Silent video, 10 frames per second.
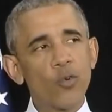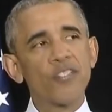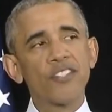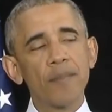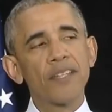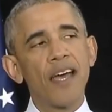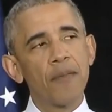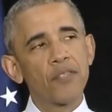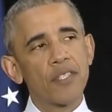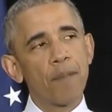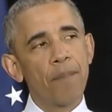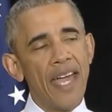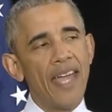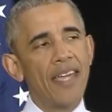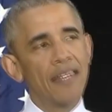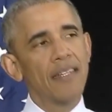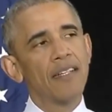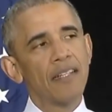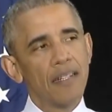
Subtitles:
is sometimes the pain